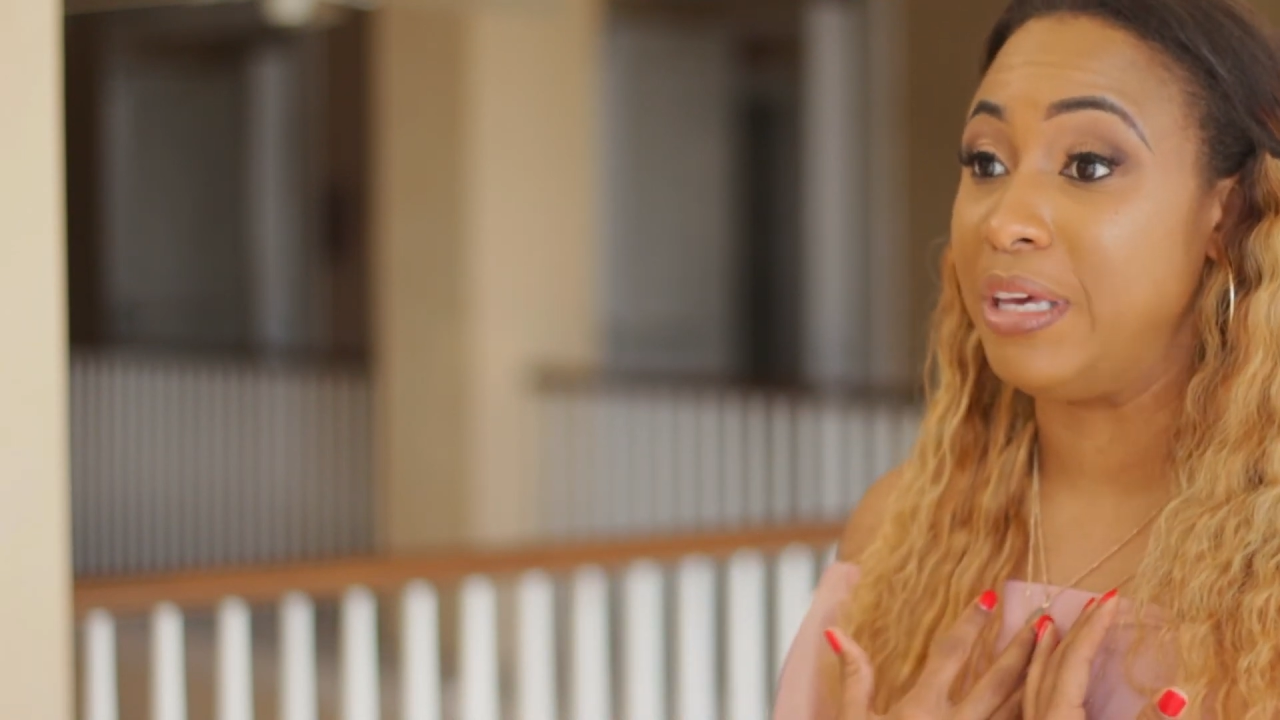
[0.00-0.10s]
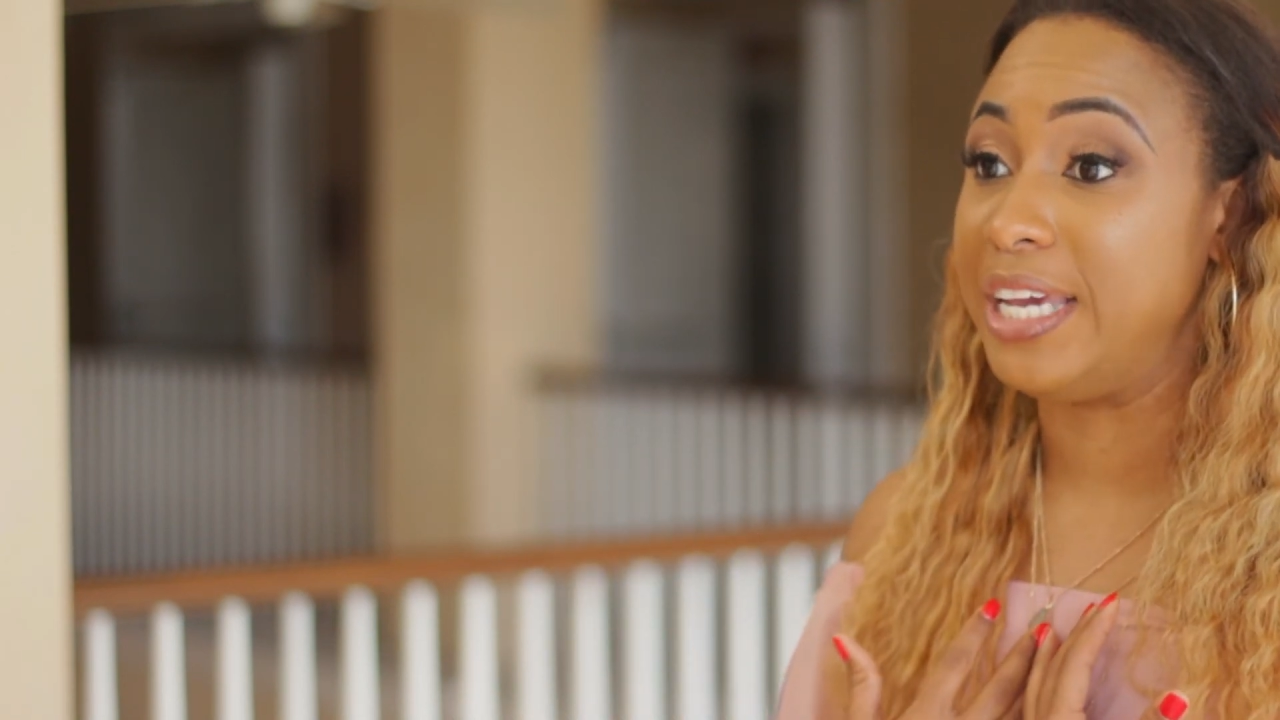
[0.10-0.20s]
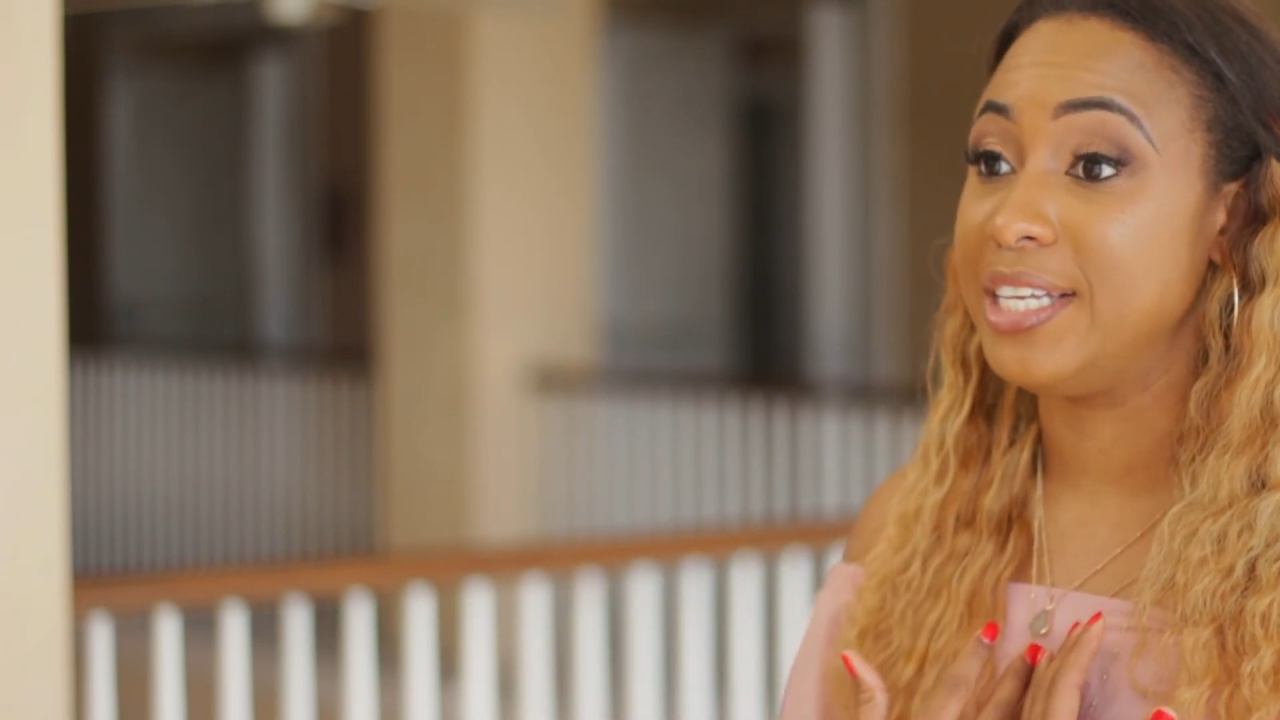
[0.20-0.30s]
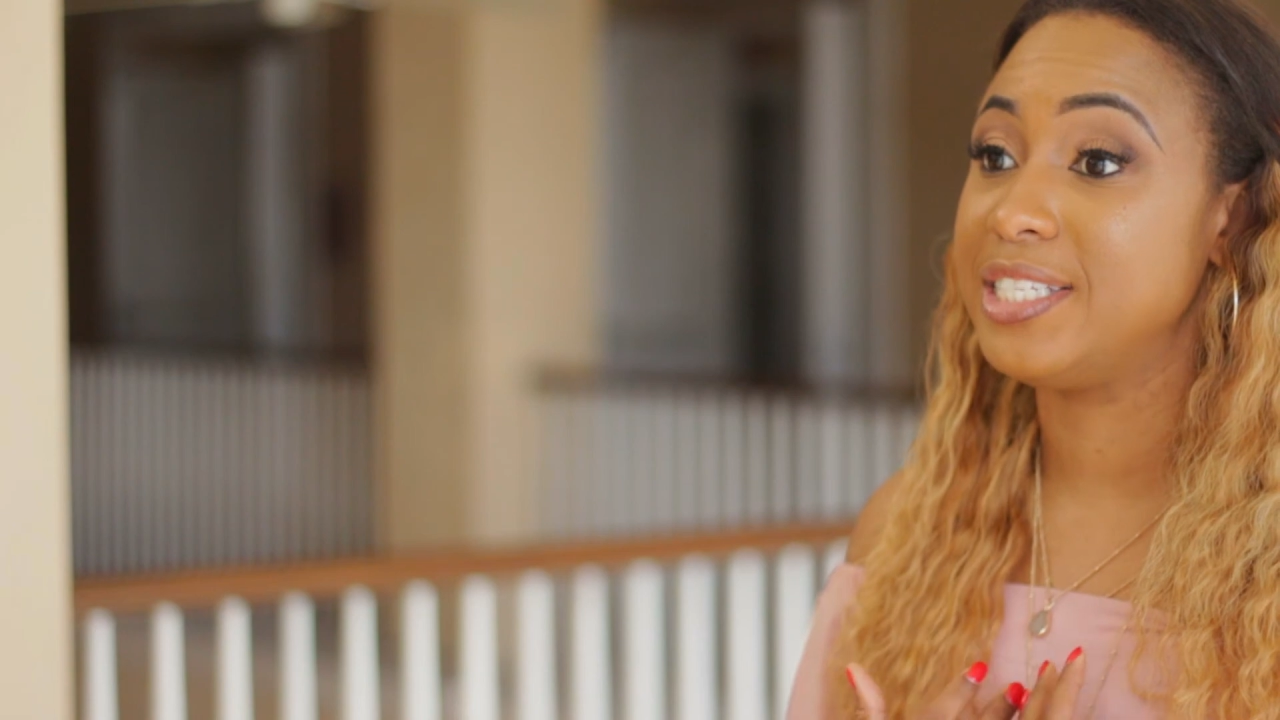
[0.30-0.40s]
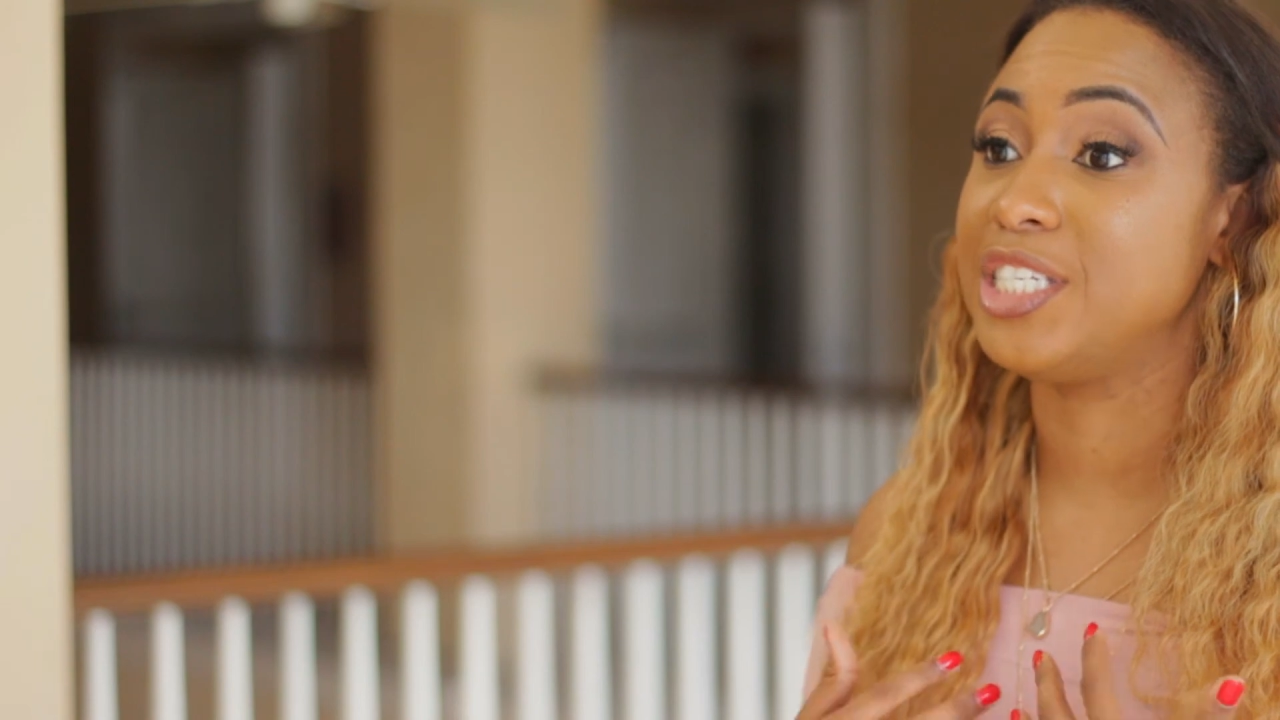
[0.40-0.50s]

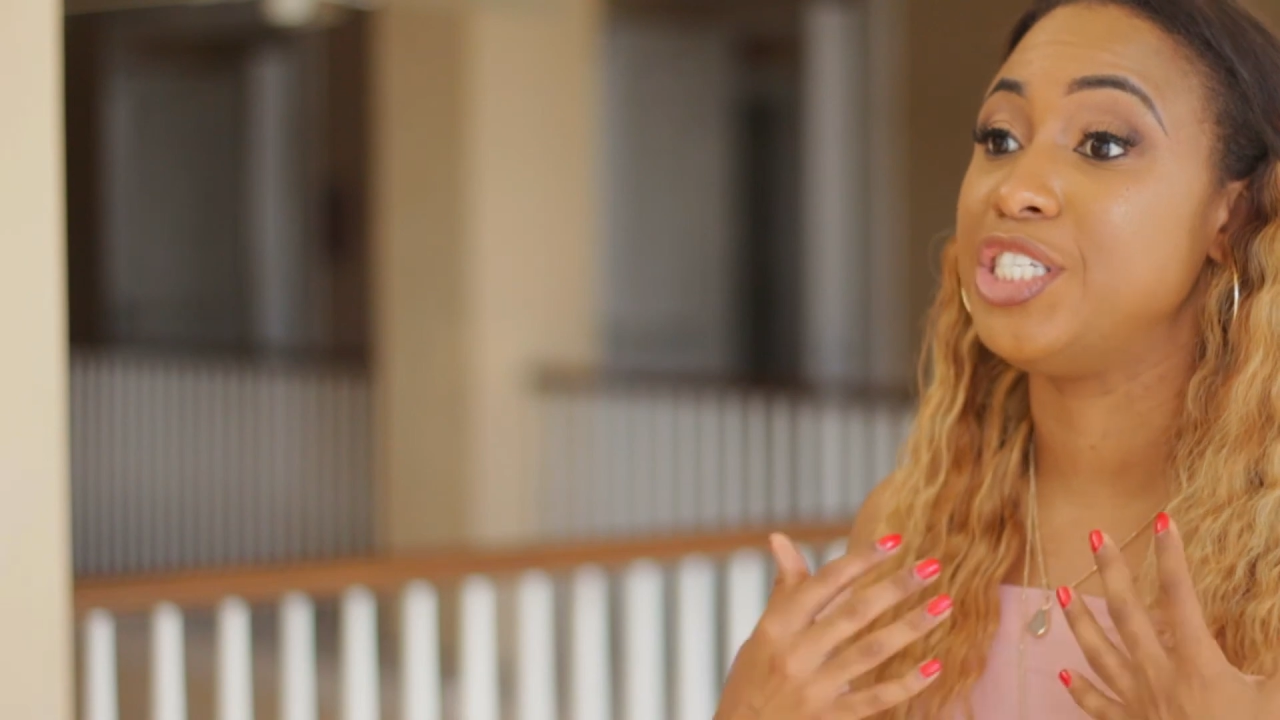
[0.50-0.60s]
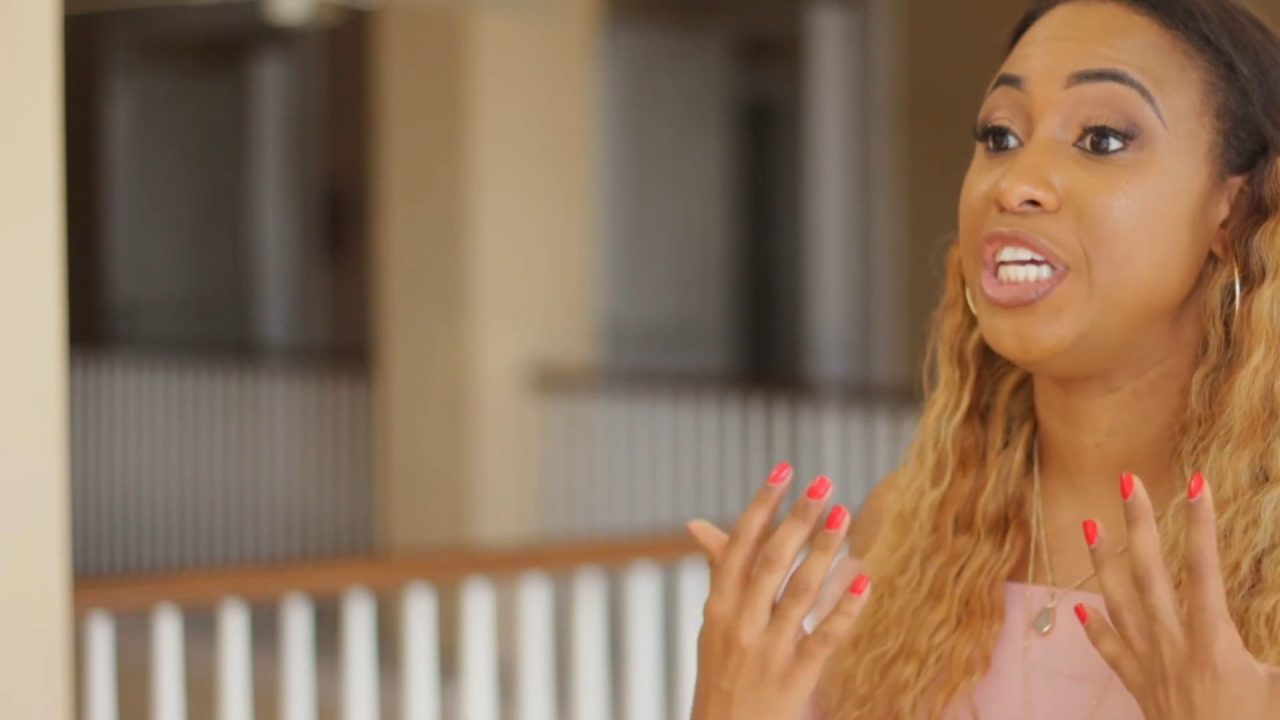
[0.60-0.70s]
me to